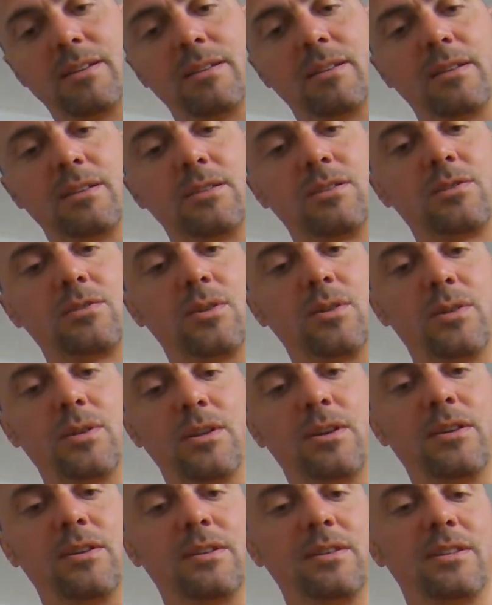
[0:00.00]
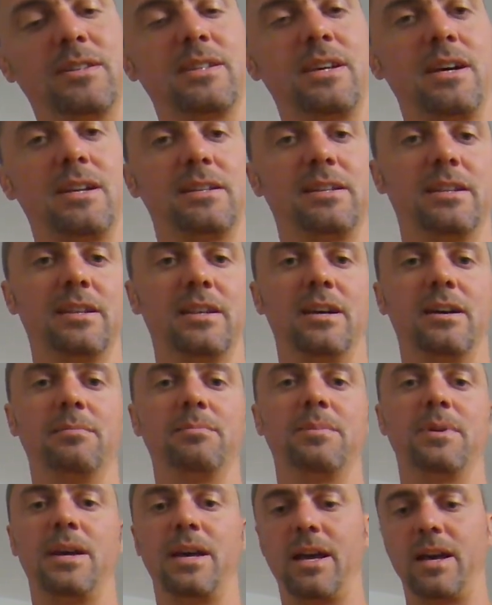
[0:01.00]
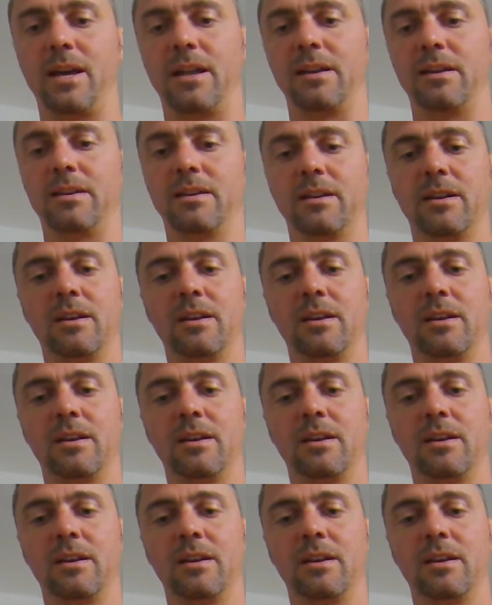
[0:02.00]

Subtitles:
Screw it on, tighten it up, and